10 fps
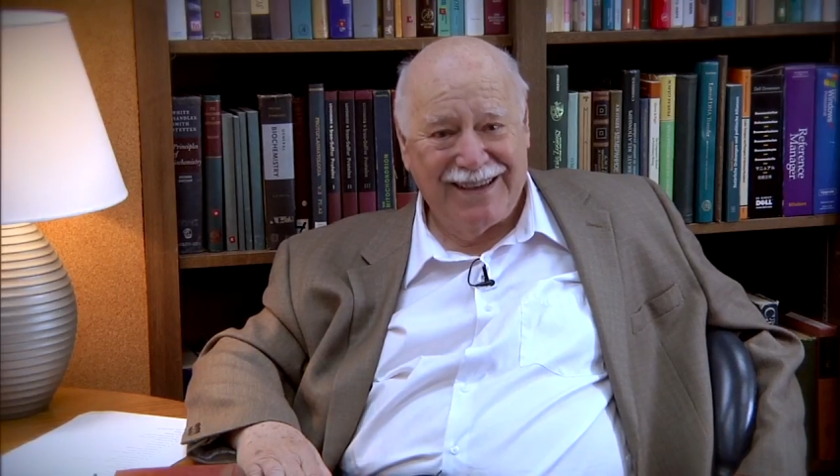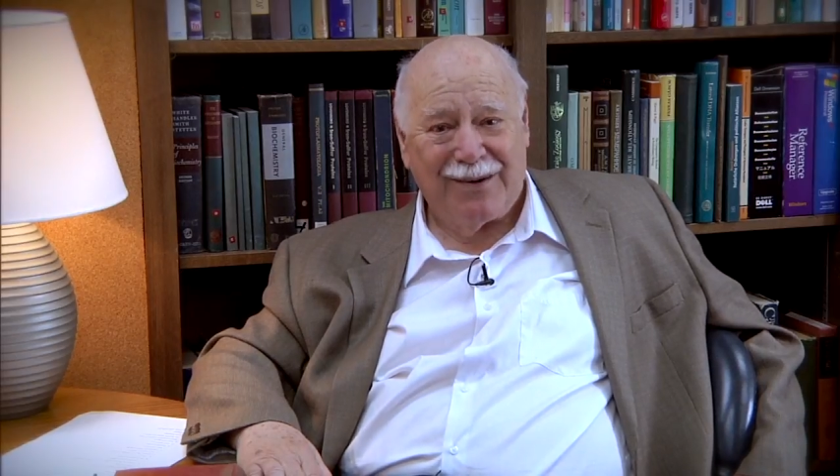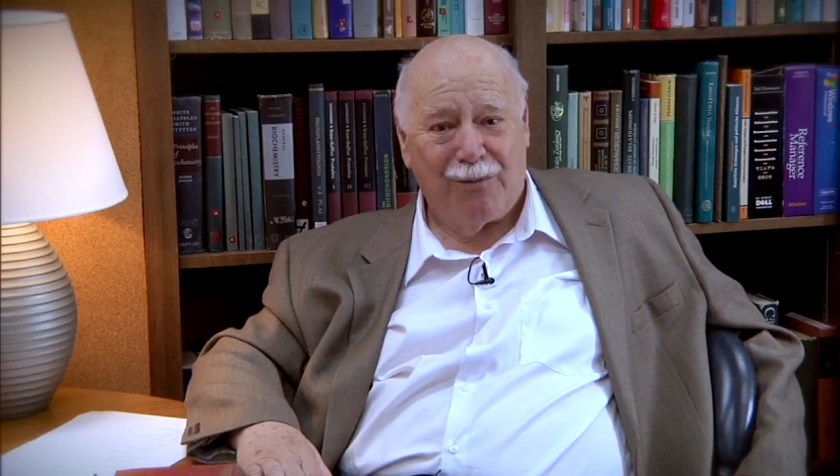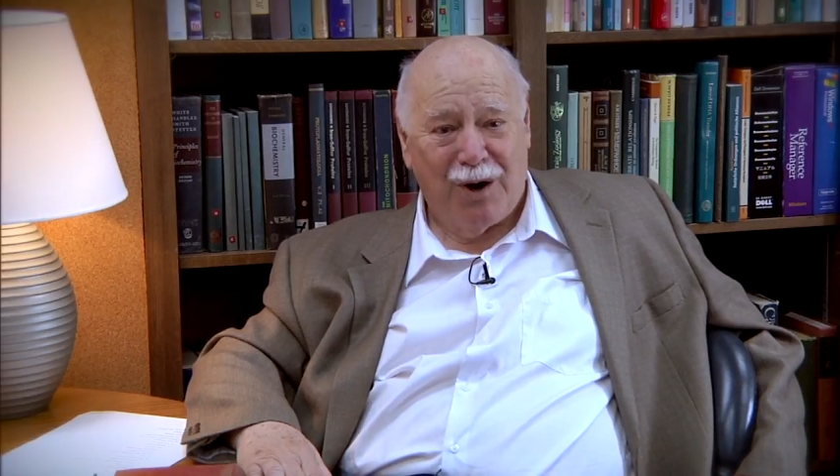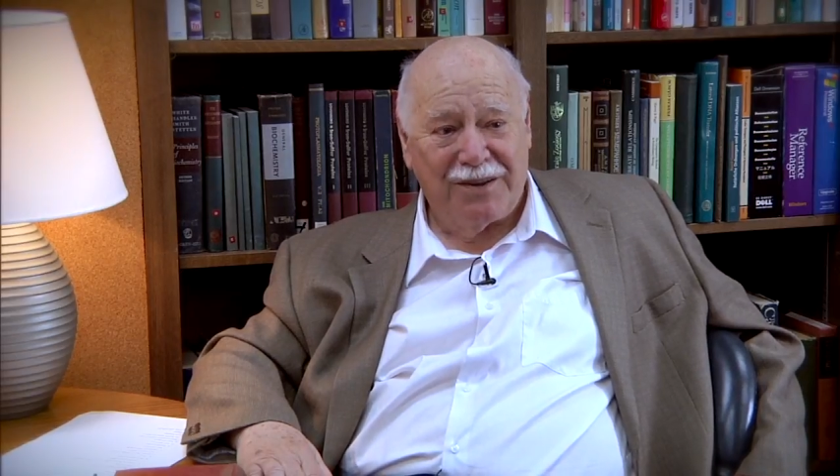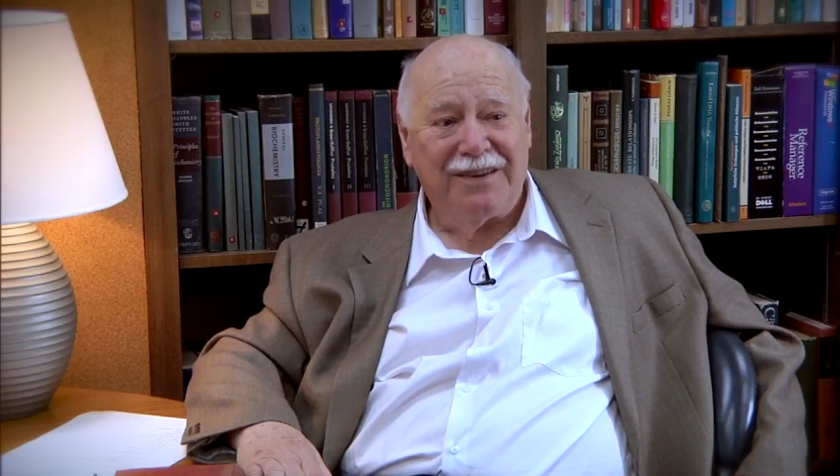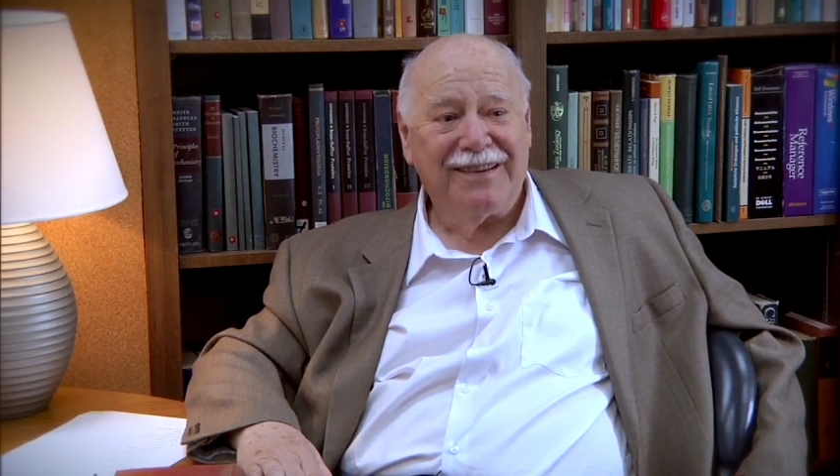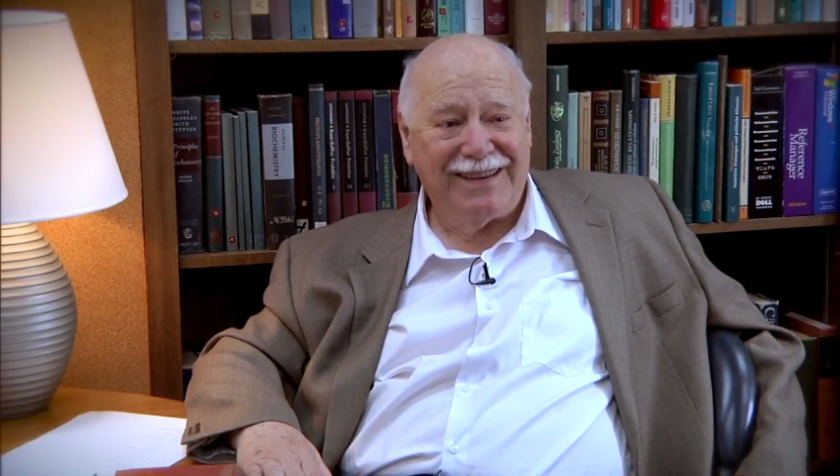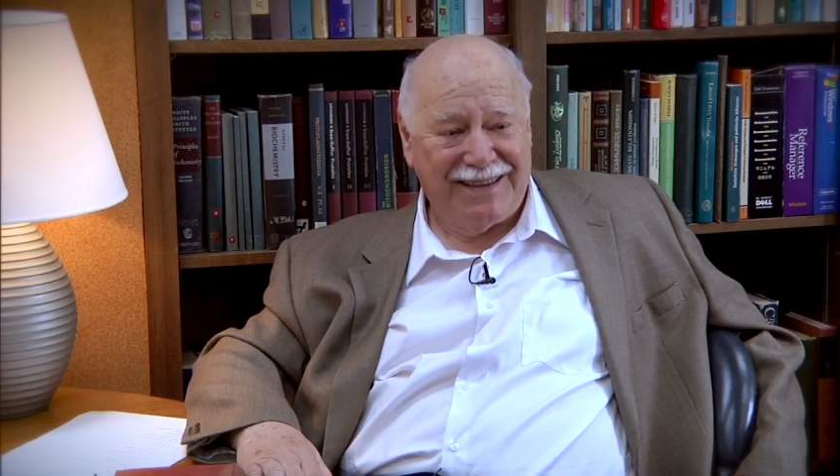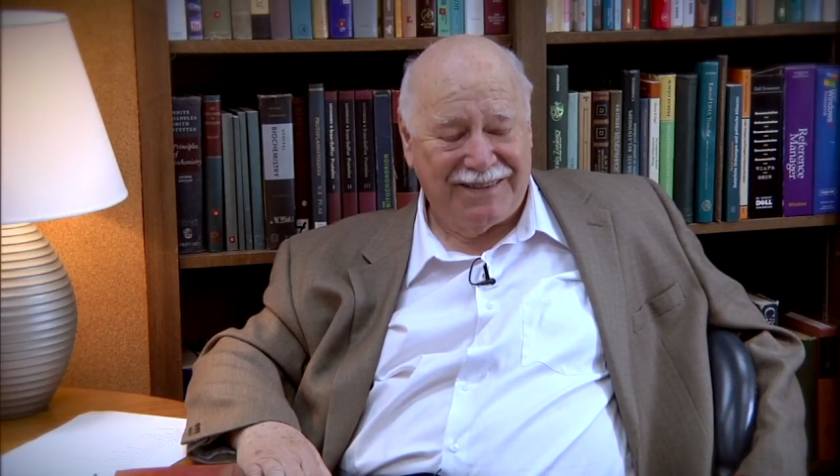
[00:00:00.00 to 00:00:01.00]
what
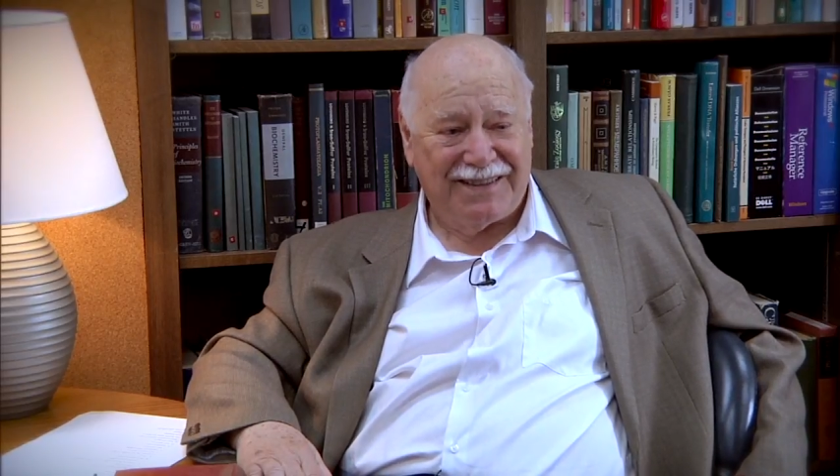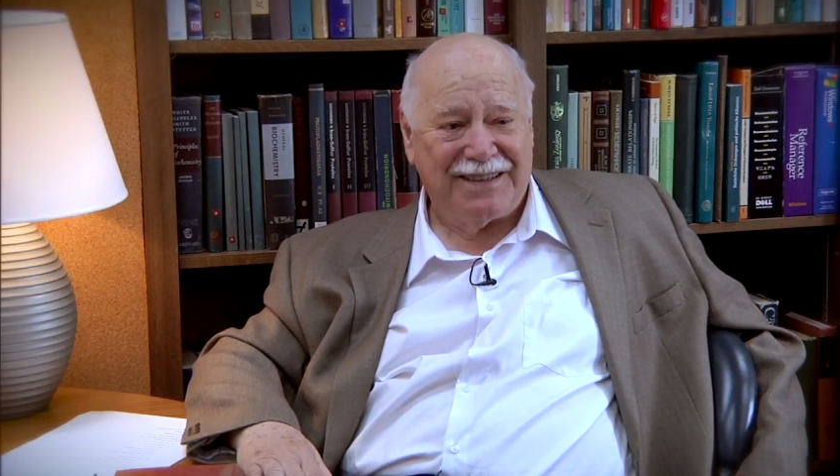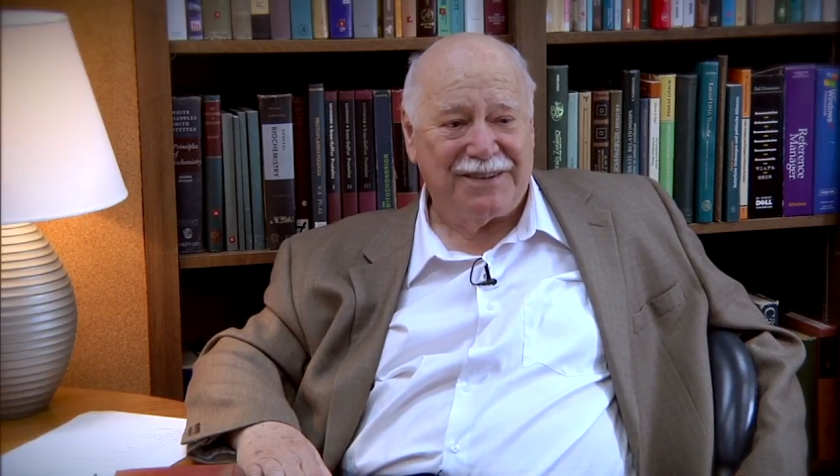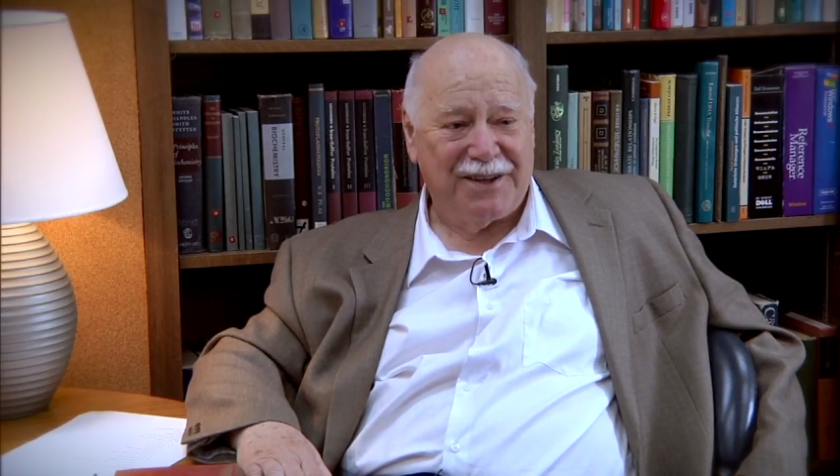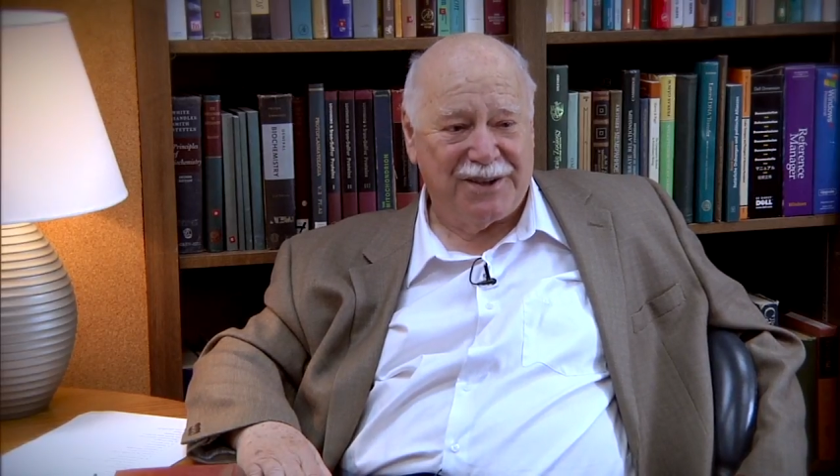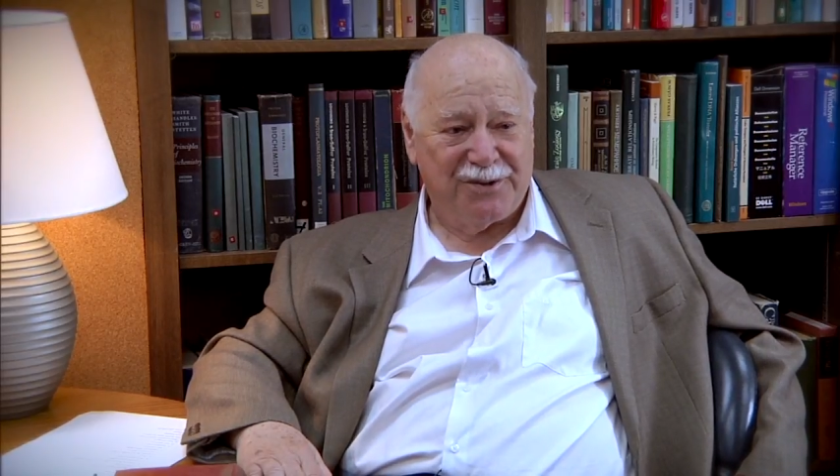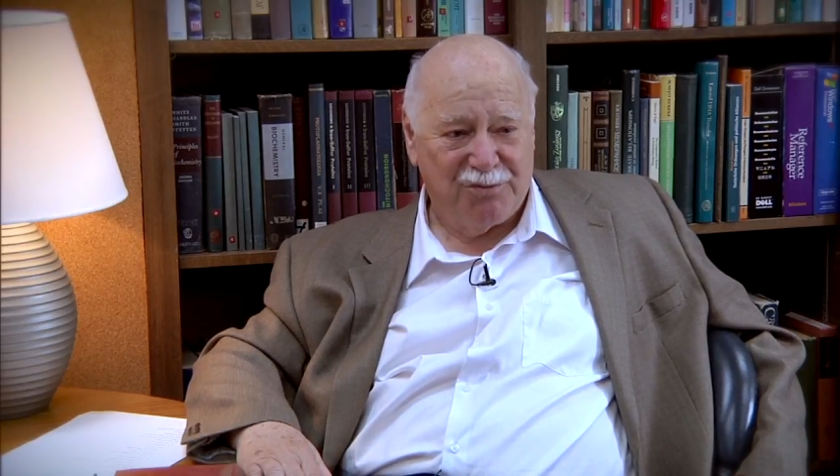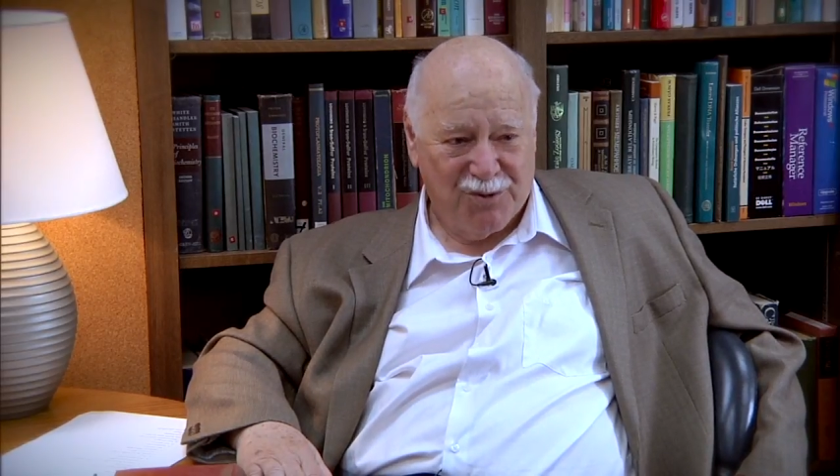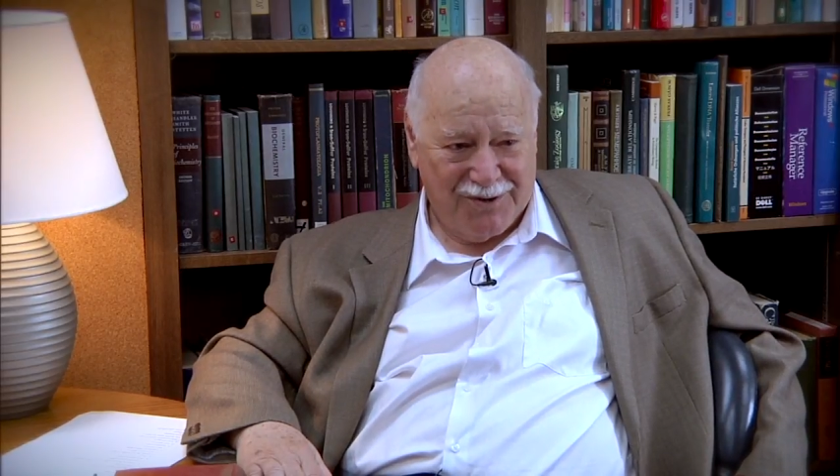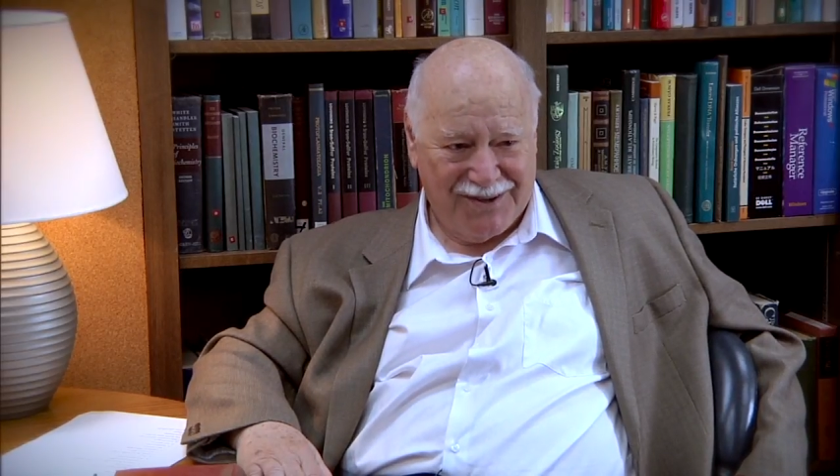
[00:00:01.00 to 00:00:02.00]
is in that
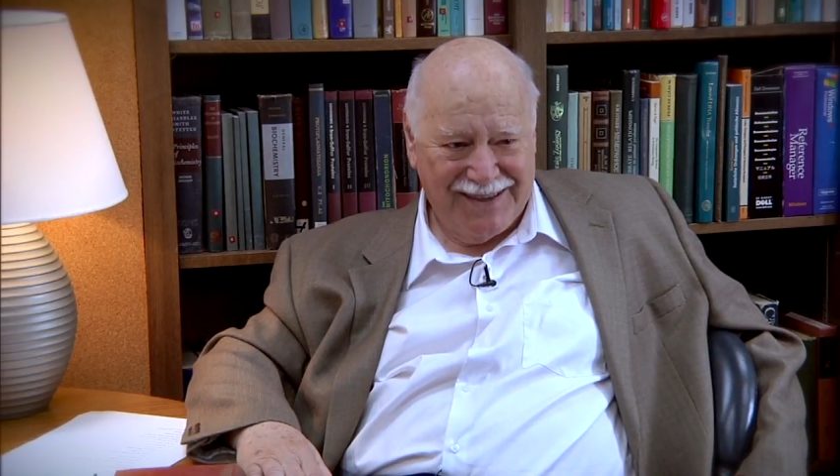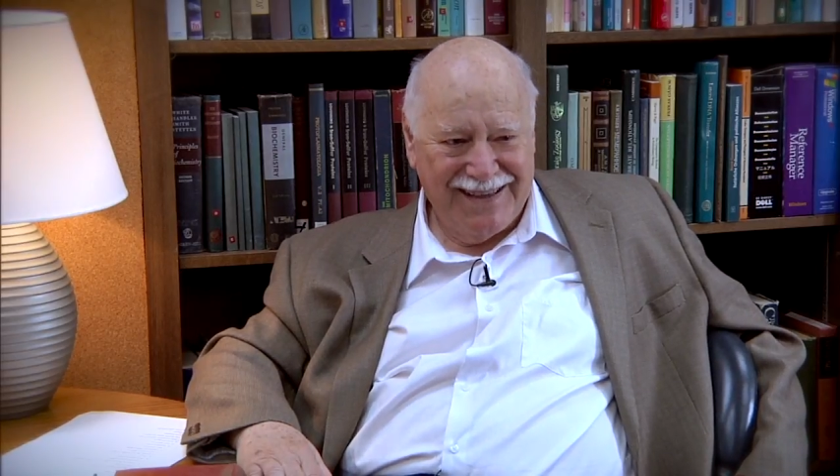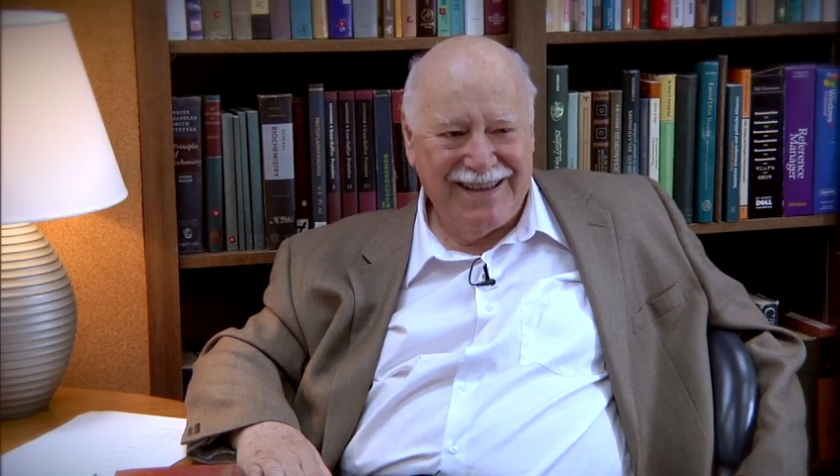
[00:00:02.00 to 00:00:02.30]
book.